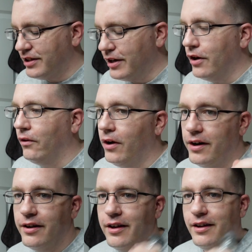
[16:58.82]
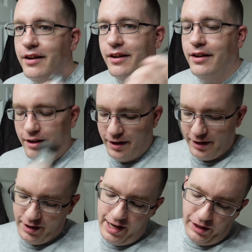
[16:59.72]
could go wrong.
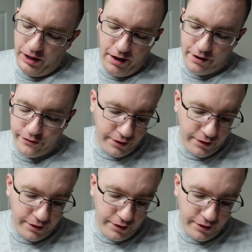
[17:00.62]
I love